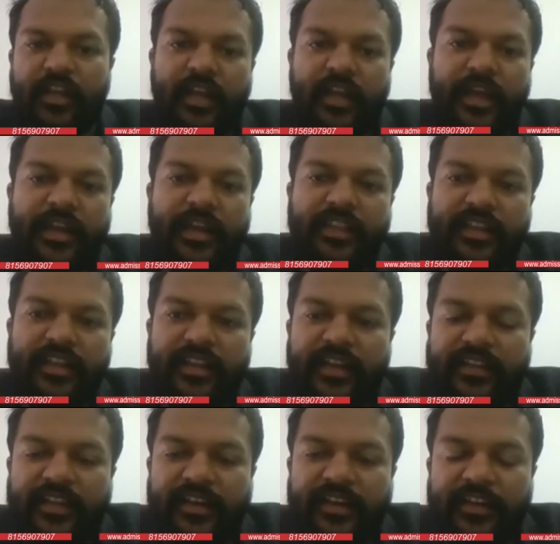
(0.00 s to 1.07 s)
Anything
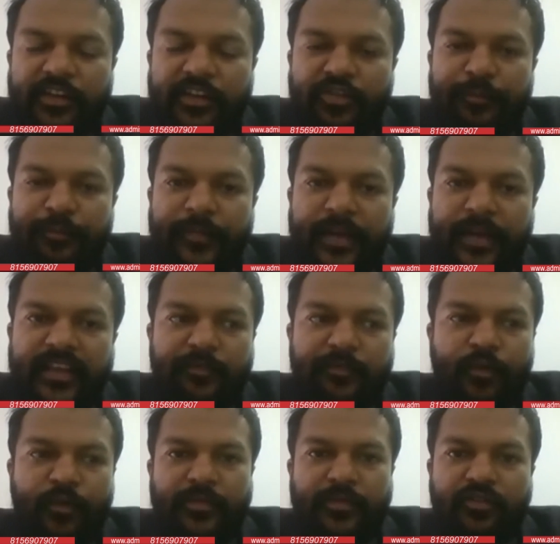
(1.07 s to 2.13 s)
related to medical
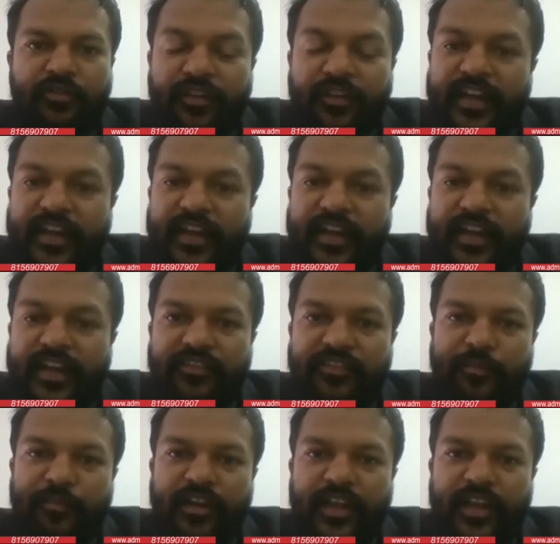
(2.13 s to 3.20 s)
program, the content of the
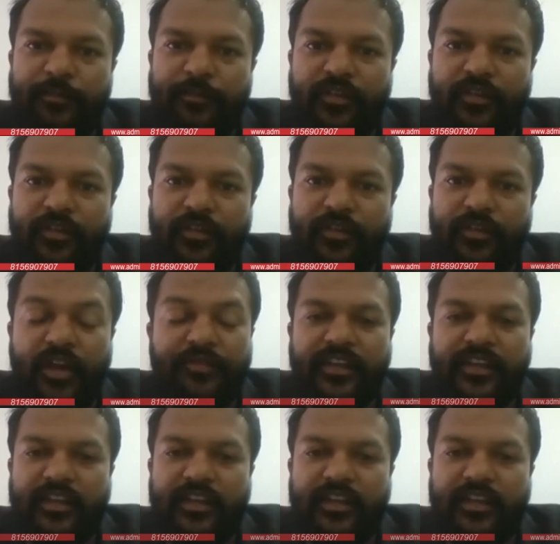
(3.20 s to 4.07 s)
program, you have uh,